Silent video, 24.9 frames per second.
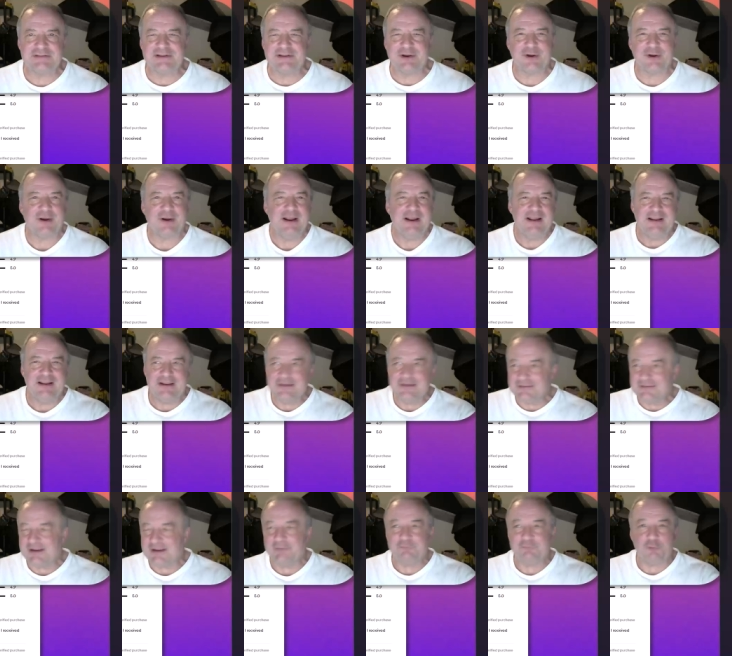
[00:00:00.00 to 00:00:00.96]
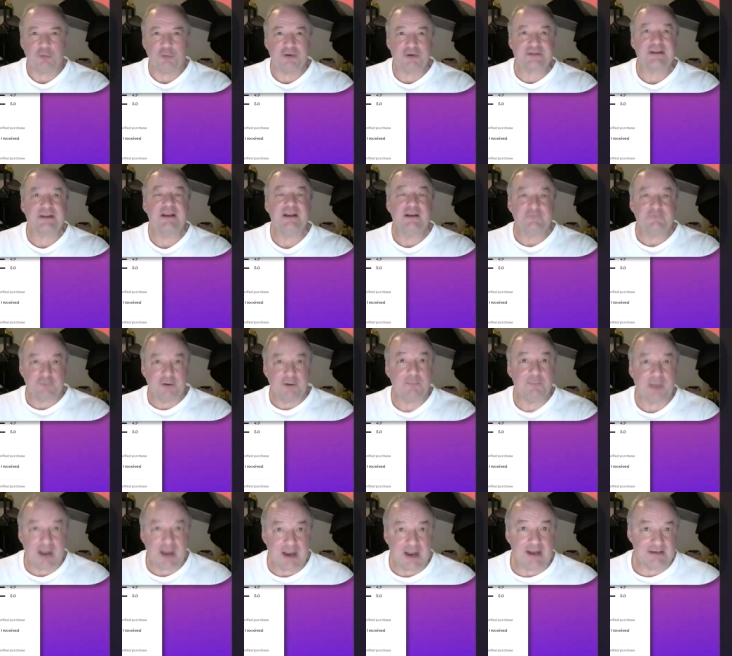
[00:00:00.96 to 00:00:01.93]
there, and of course
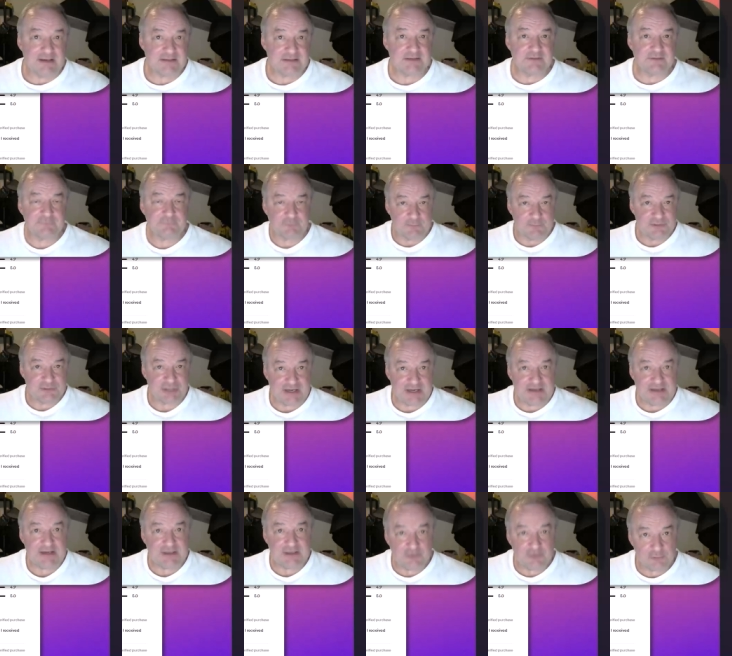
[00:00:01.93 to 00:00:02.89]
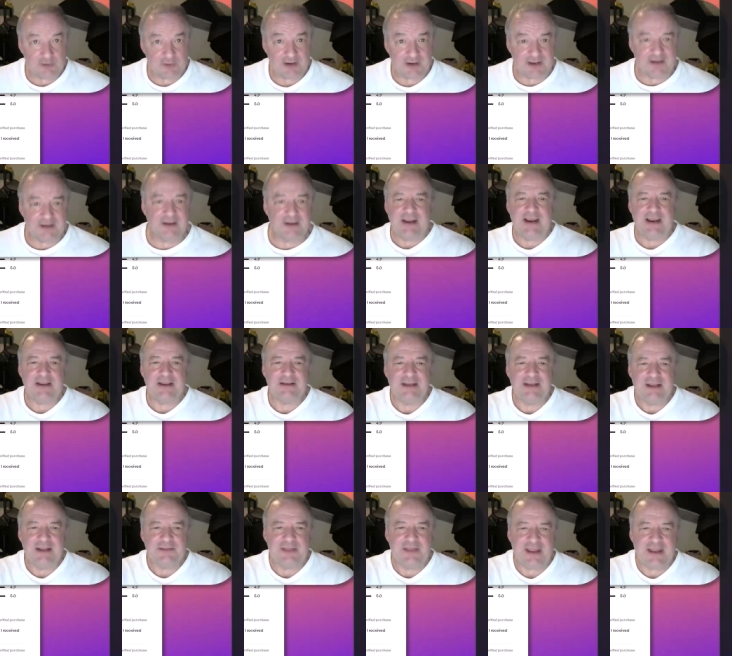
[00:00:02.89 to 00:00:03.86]
from us, from Janie and Greg, and
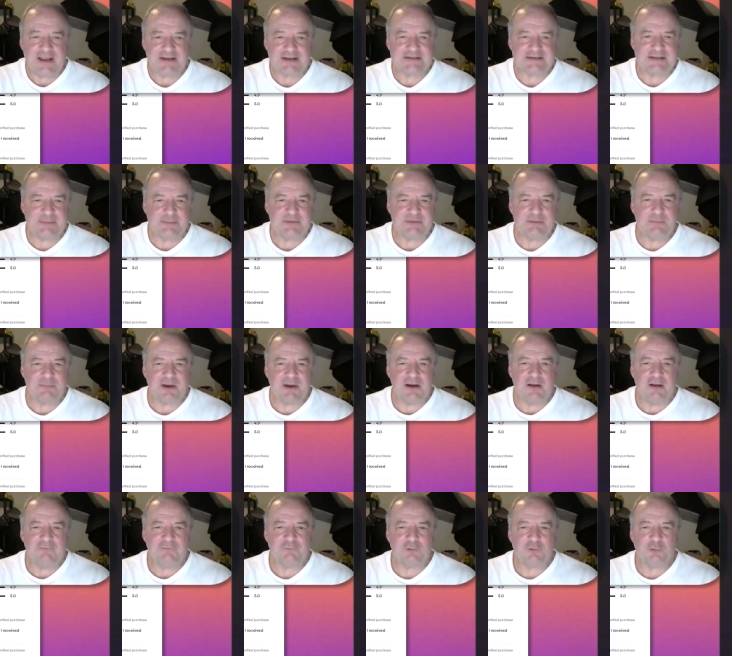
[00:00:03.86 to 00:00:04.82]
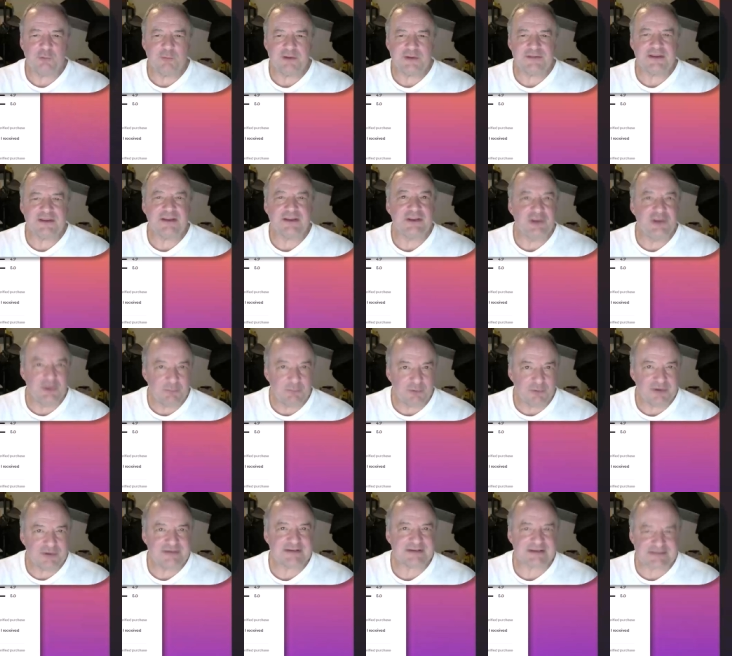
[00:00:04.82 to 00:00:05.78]
they accepted my offer with a
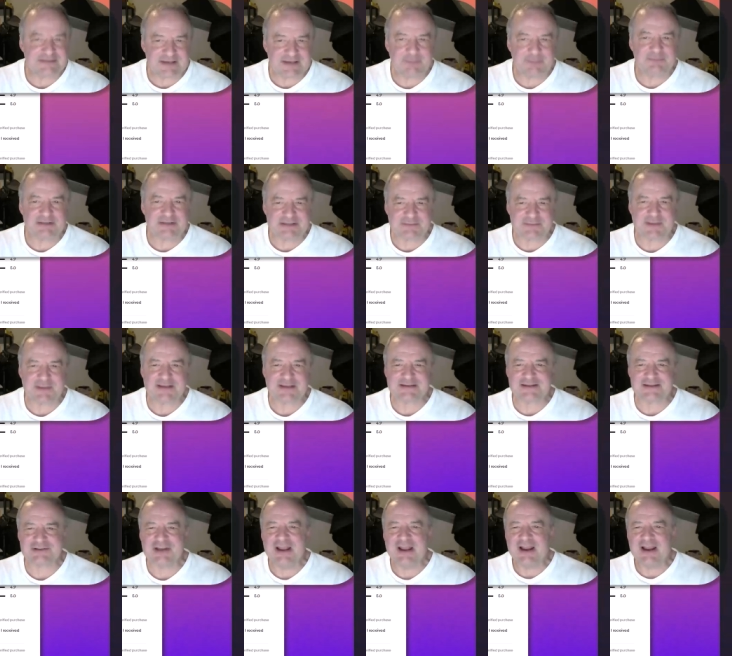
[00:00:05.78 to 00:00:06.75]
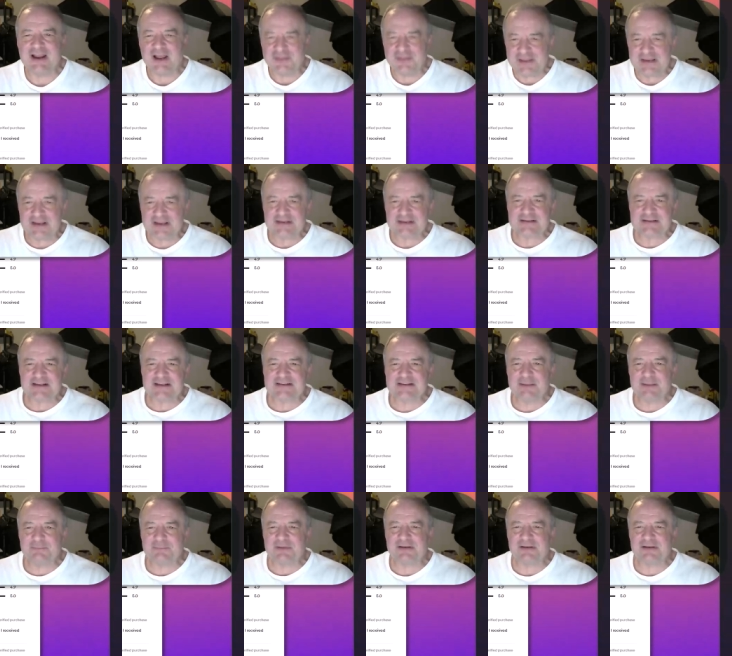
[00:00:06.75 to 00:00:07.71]
humorous acceptance message. I think I said
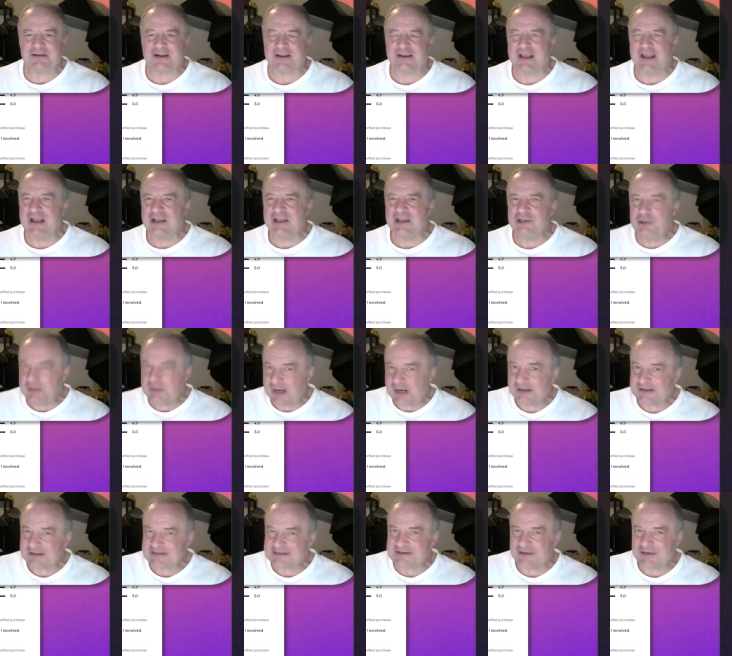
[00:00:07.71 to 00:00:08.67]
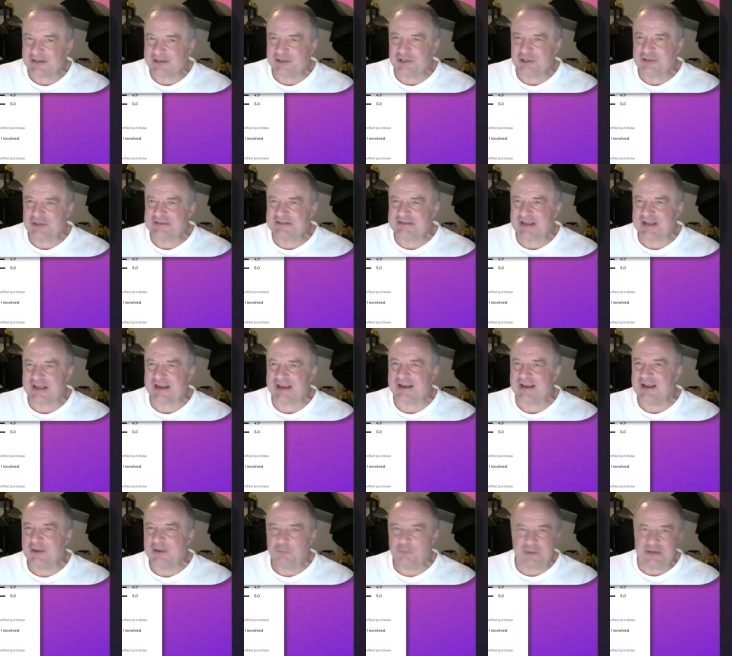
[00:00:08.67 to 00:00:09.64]
something like, "You got us on a good day.
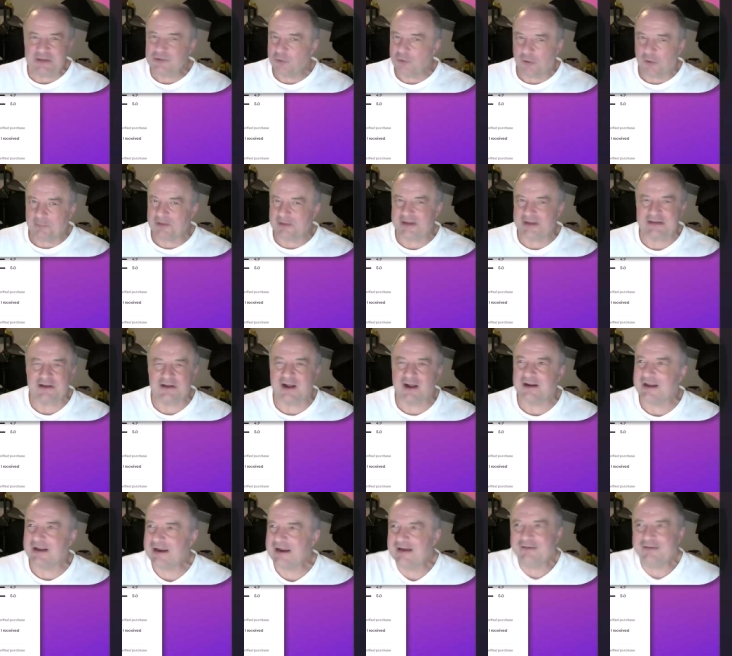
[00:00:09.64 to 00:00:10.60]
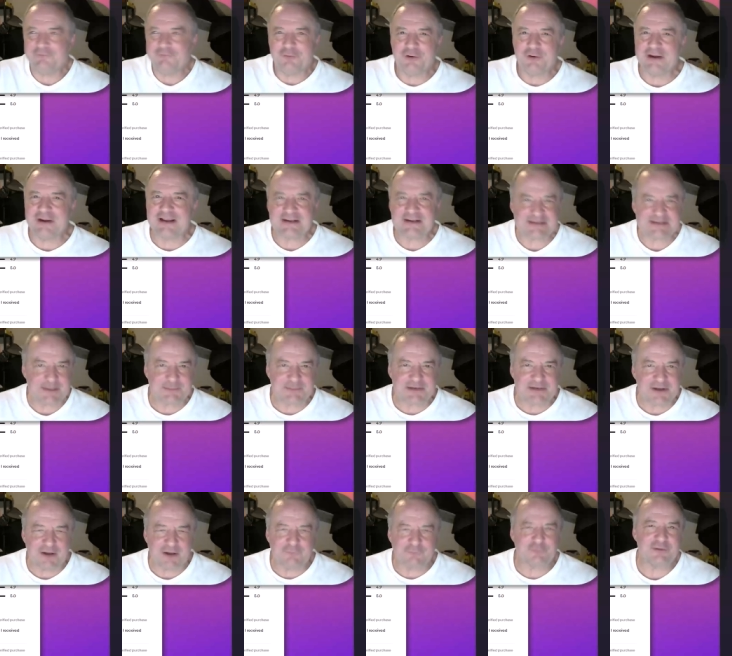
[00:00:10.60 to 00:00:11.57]
We'd normally not ever accept an
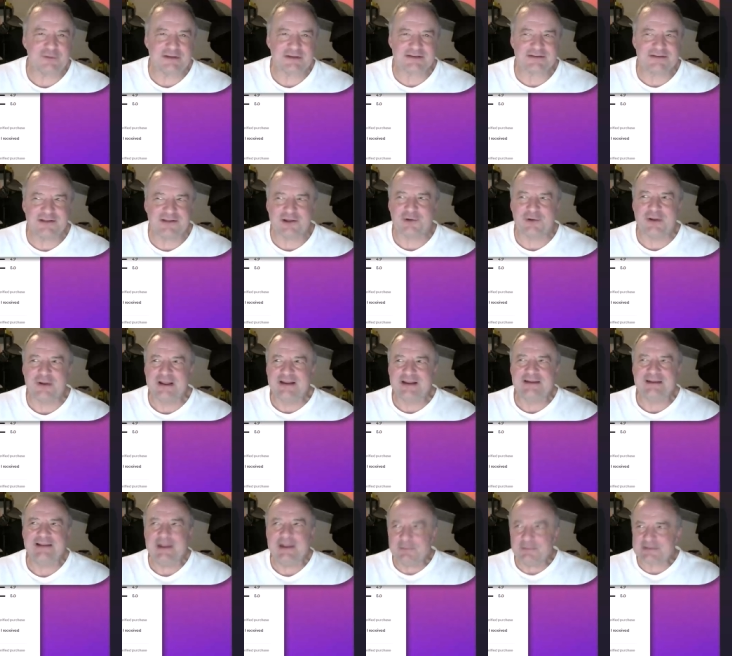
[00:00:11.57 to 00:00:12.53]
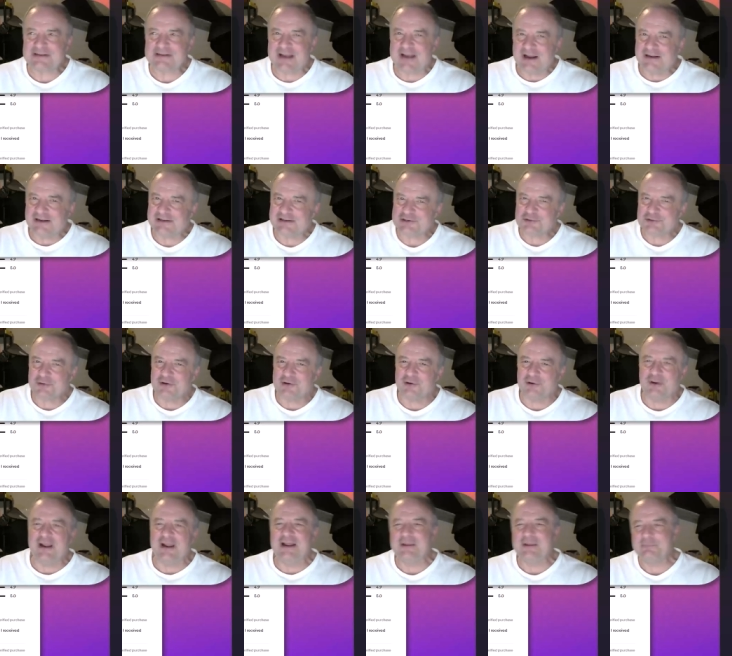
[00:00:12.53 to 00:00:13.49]
offer this low." That was kind of
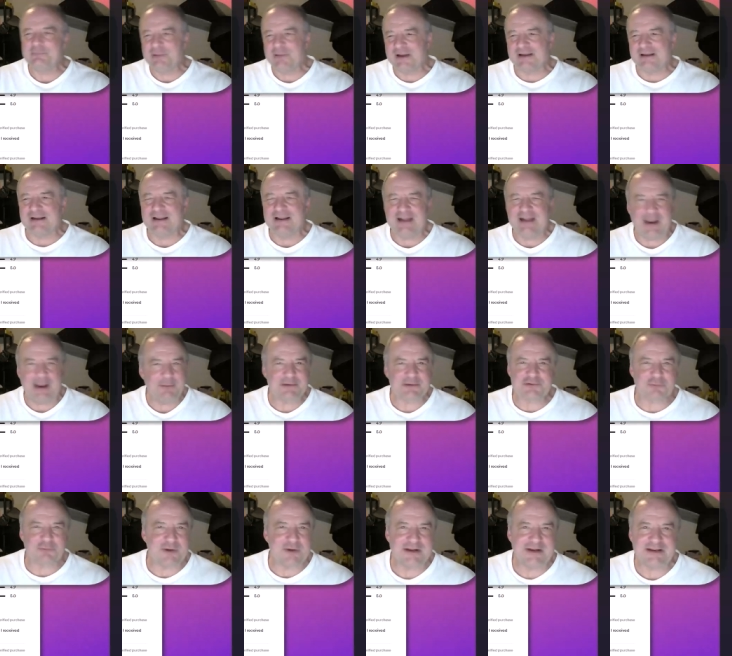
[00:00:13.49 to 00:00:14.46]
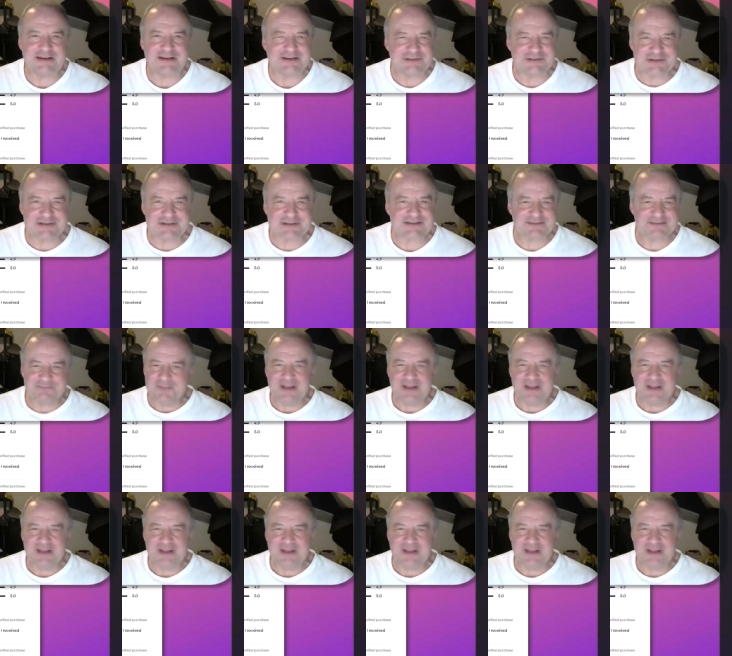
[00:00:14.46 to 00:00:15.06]
true, but I was ready to just